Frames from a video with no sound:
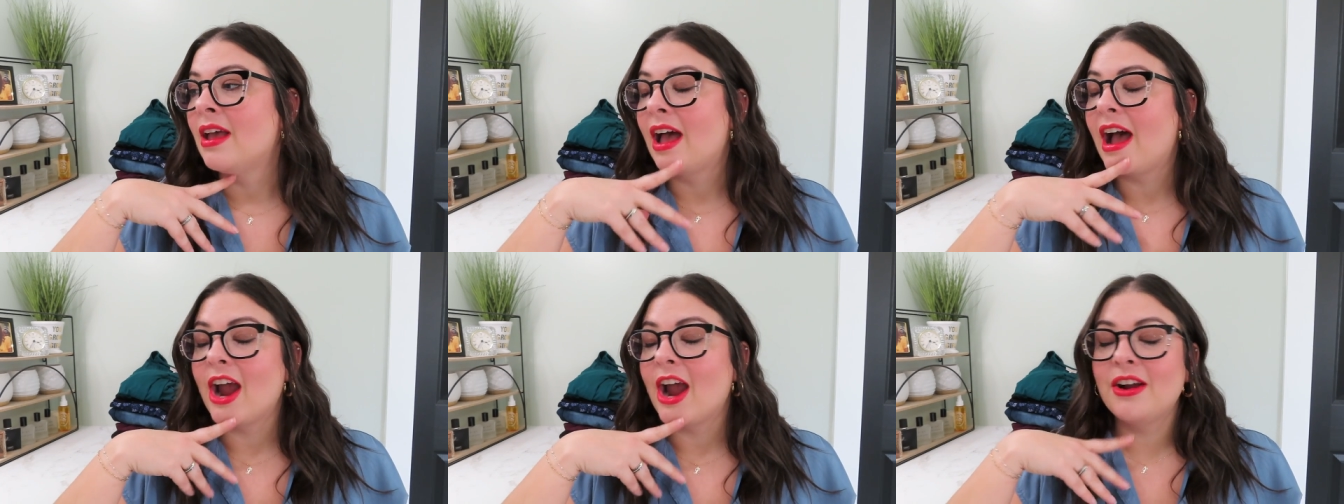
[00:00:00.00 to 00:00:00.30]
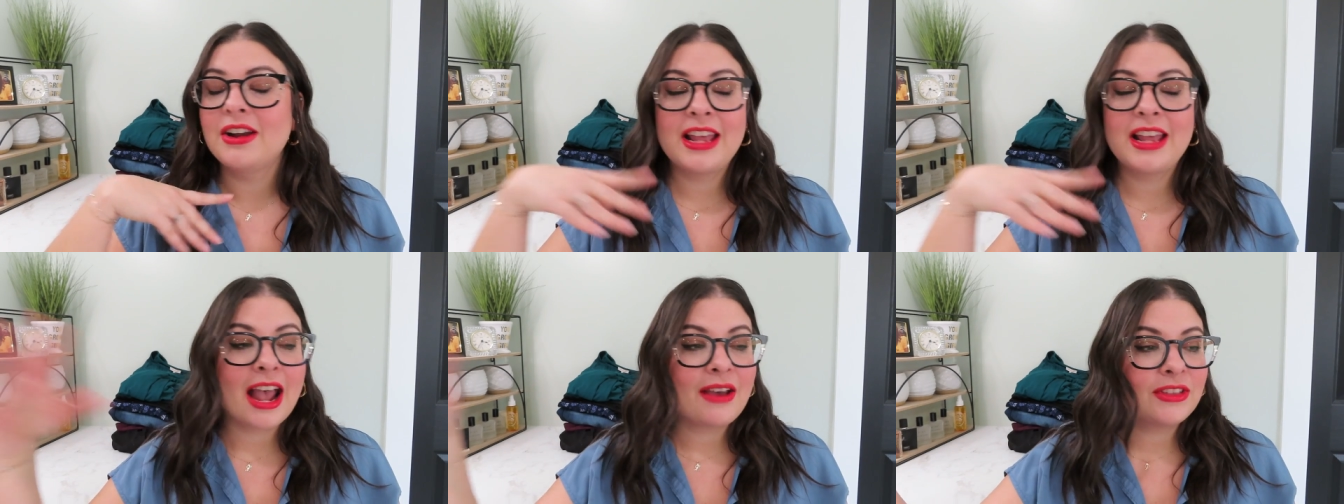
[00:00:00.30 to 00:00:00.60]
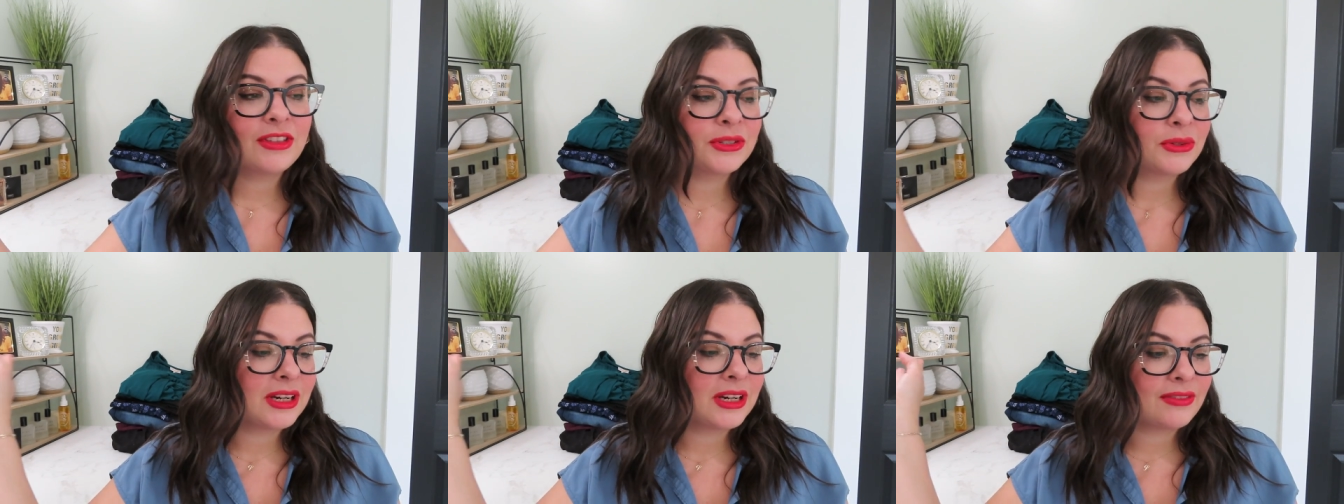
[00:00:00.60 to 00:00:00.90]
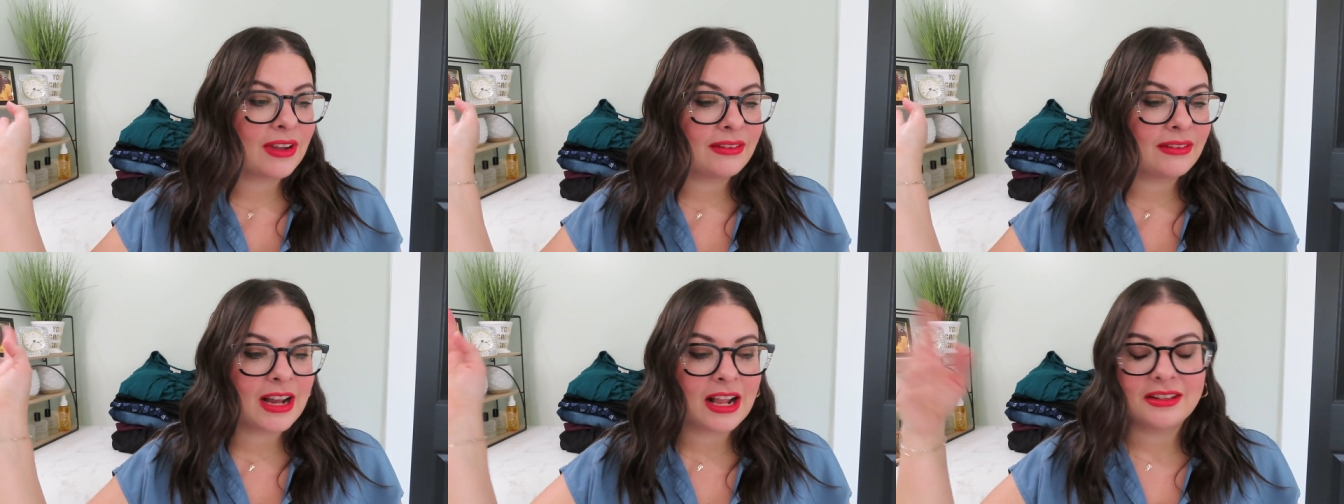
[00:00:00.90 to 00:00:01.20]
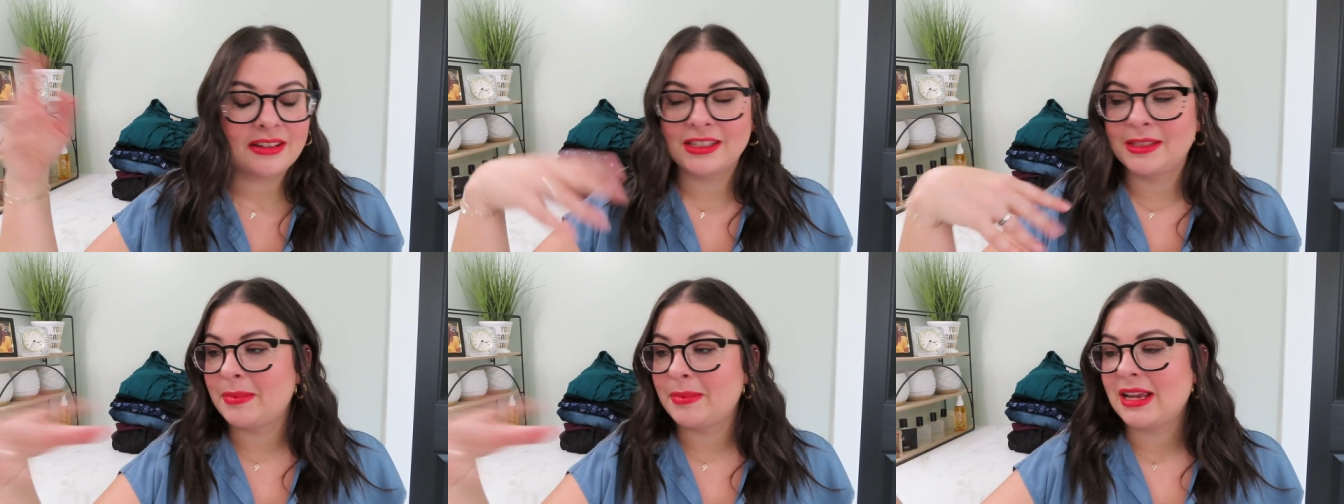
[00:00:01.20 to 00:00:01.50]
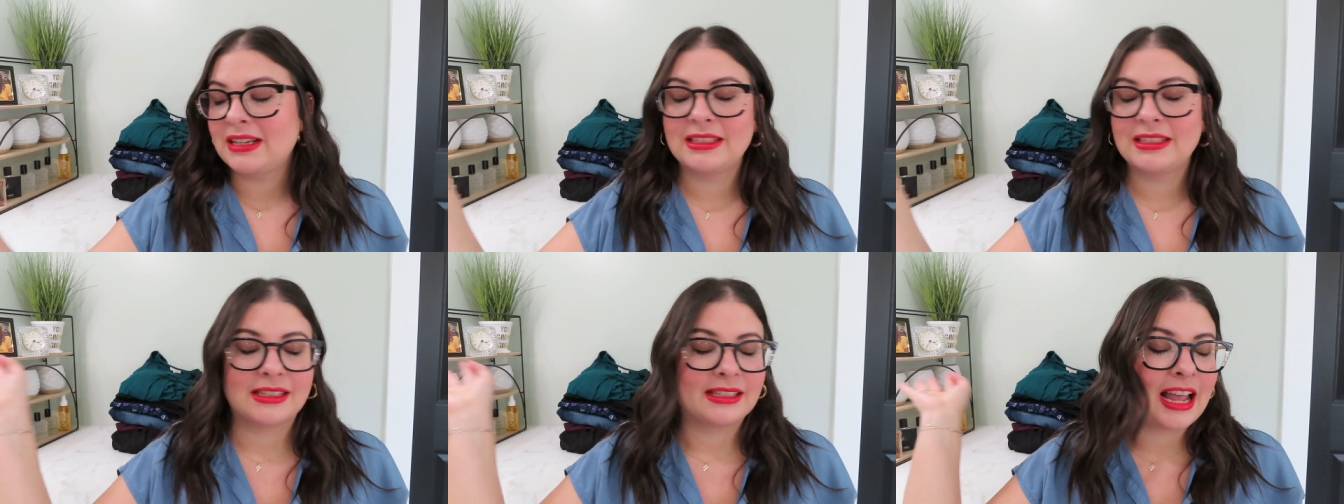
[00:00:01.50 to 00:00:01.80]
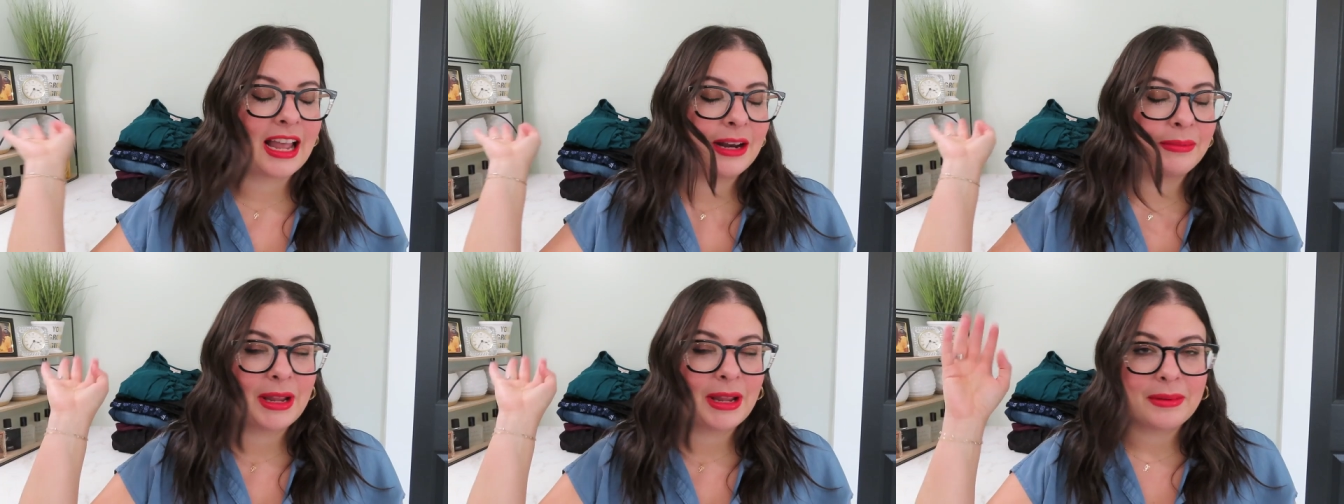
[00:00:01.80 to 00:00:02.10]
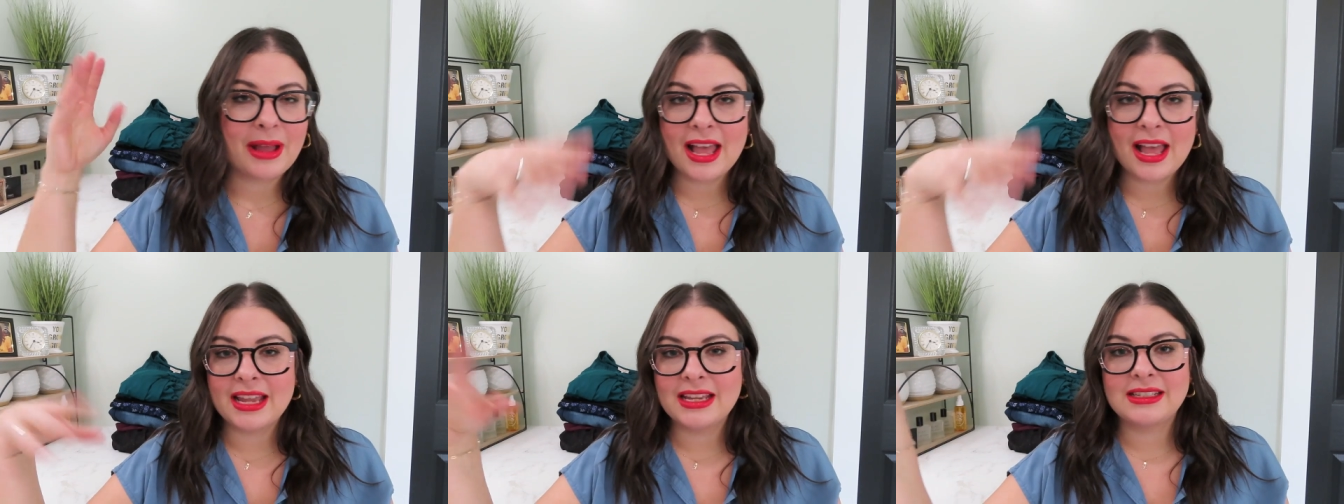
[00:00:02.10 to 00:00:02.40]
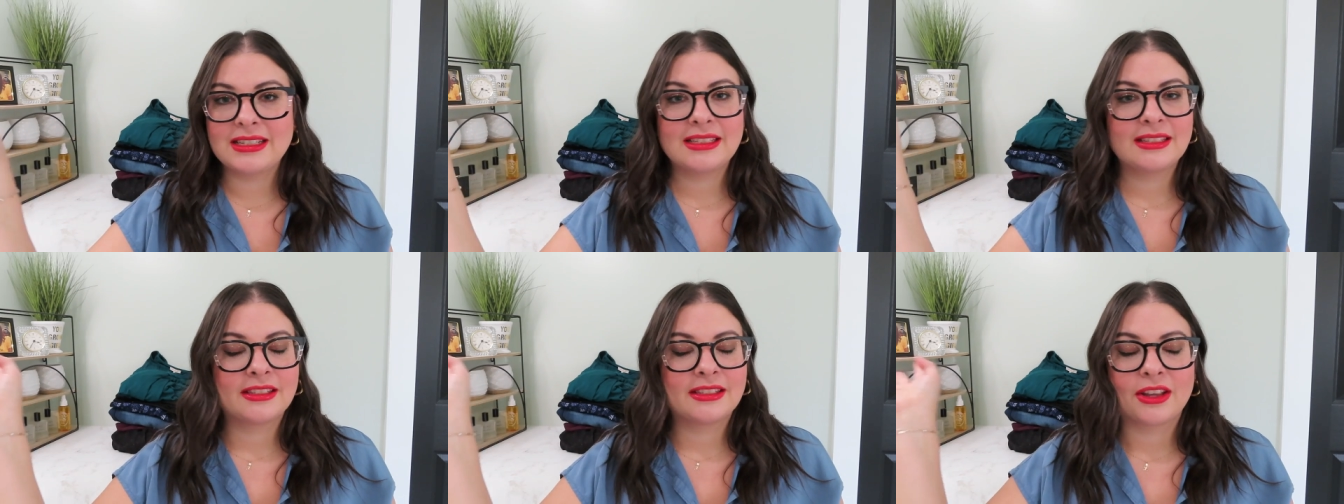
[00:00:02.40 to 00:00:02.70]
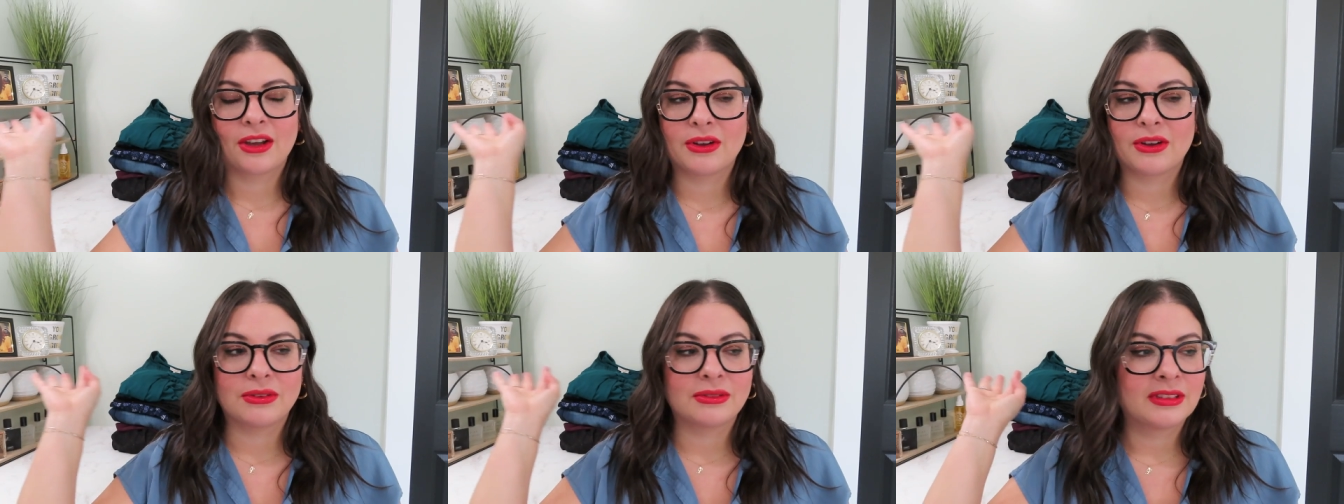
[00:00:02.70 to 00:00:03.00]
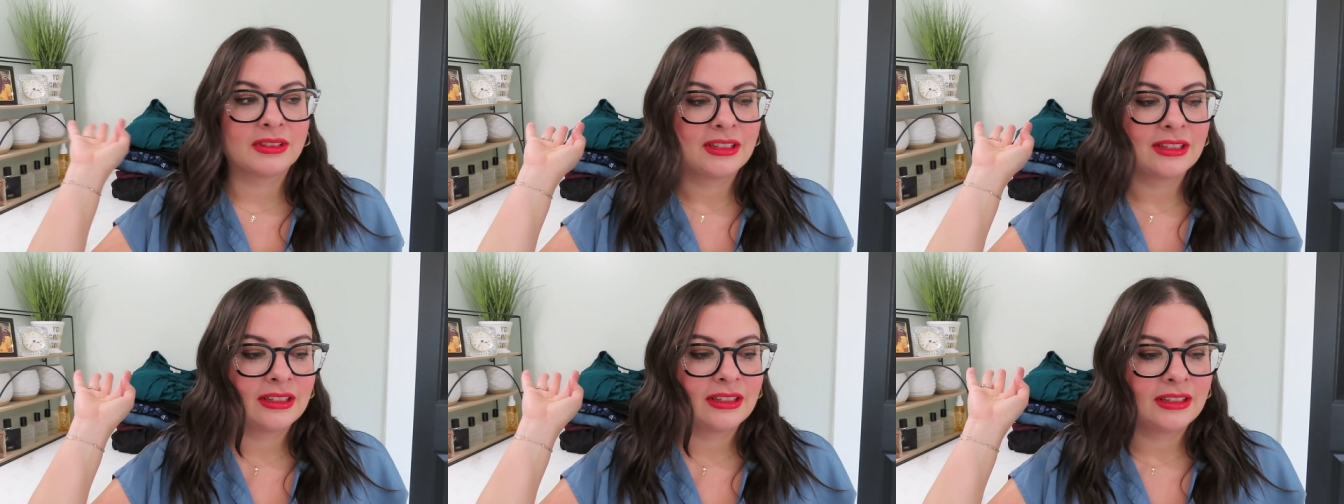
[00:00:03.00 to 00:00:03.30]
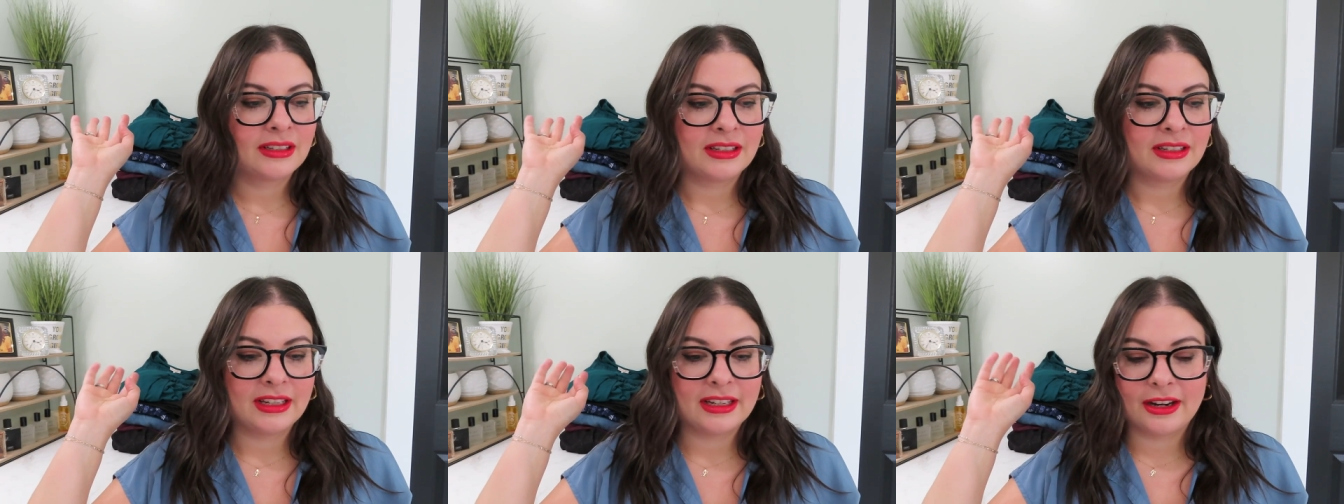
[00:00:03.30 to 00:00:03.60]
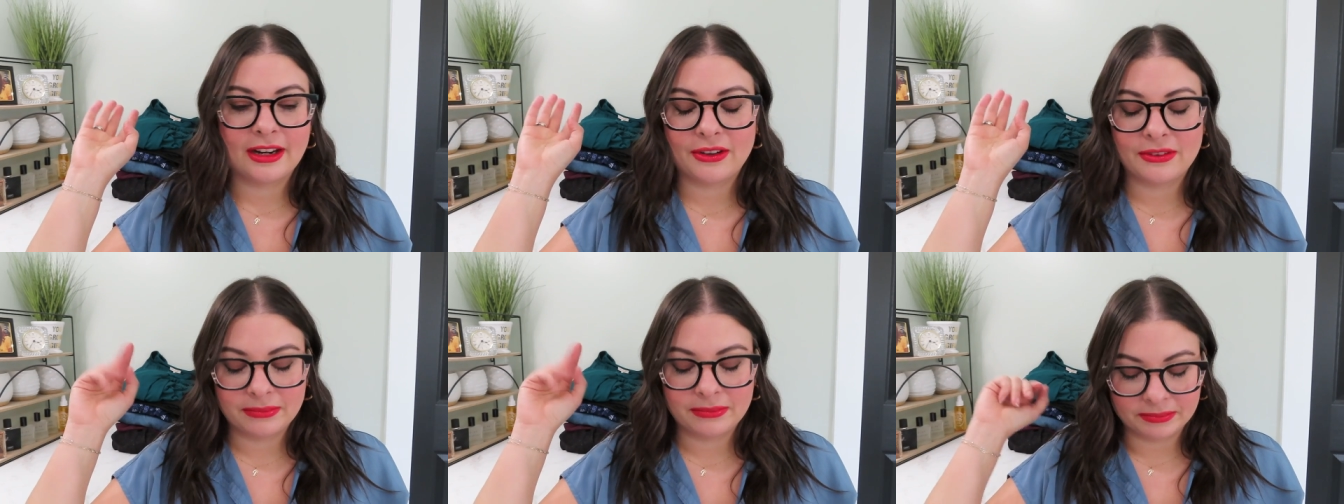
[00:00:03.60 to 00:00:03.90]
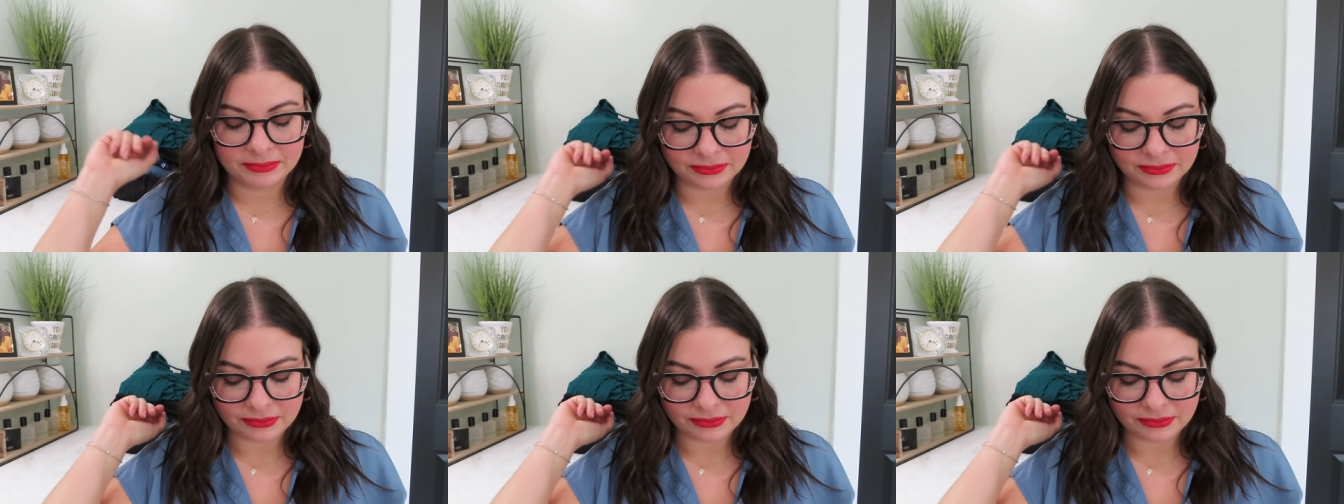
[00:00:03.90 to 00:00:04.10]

I already have the $25 spent, it's out of my mind, so, you know,